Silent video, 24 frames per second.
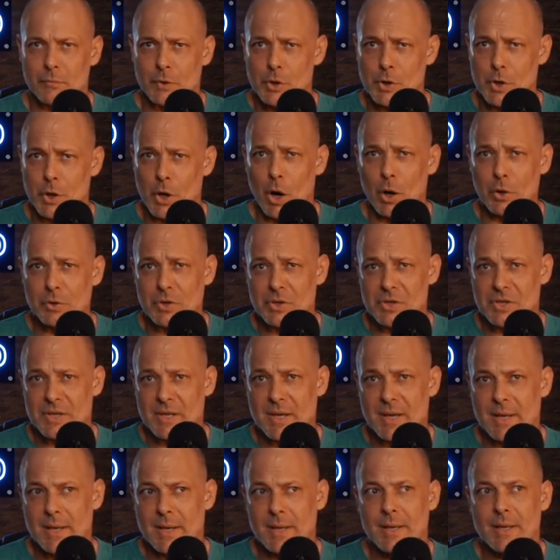you can also
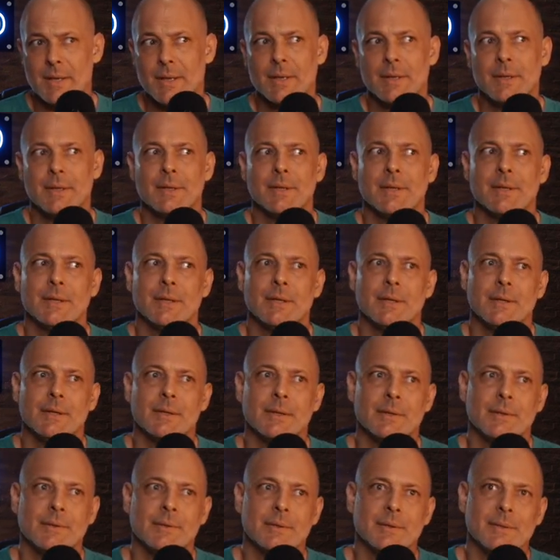see
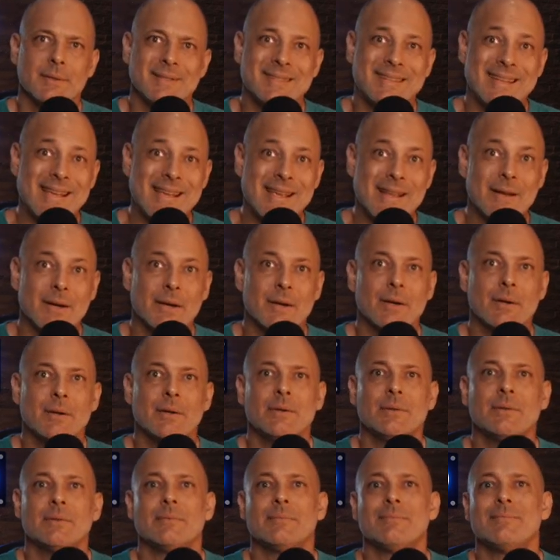
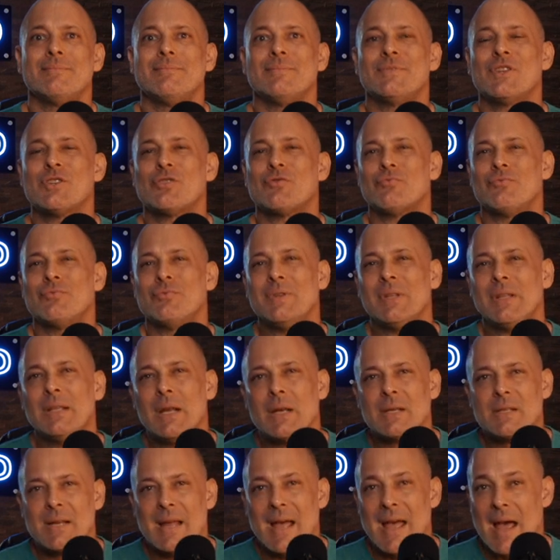Dieter just really
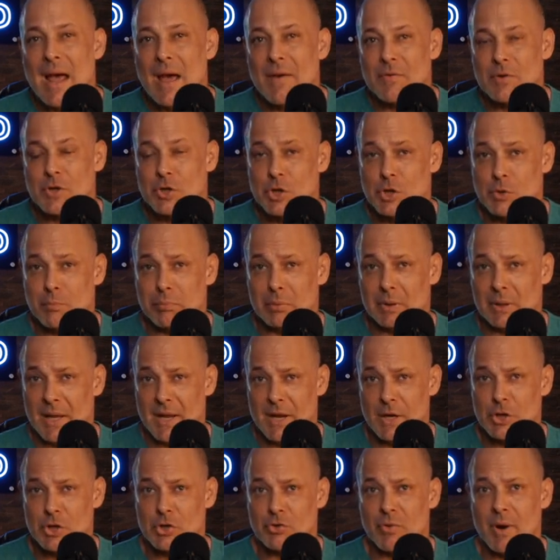doesn't have the
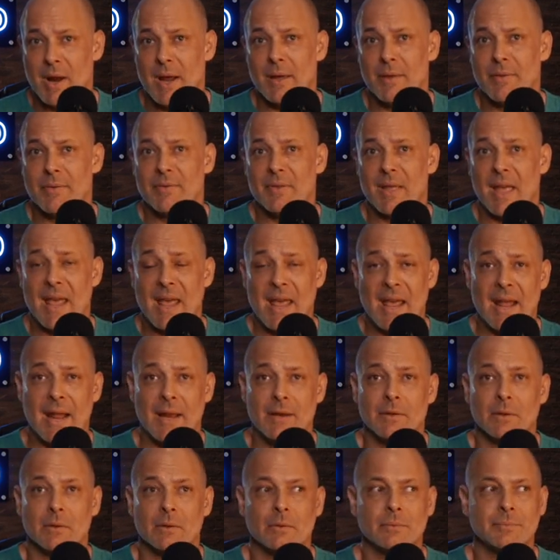play strength to
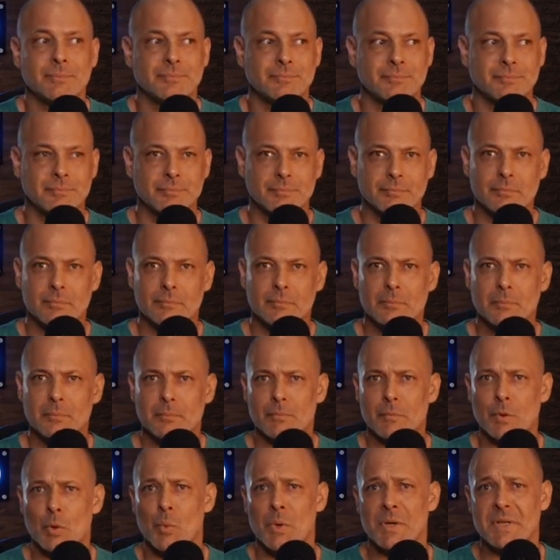handle
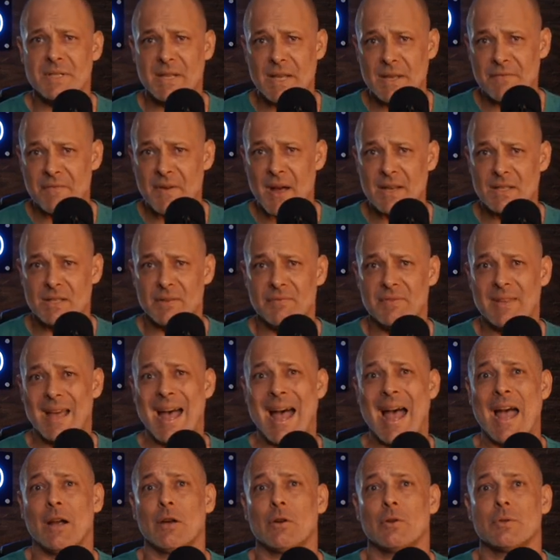when defensive
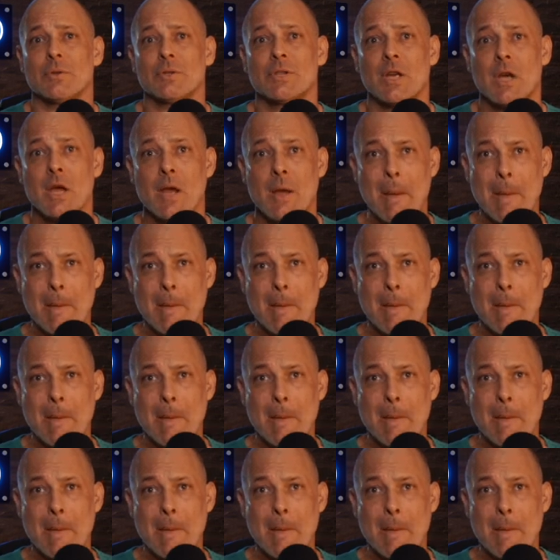tackles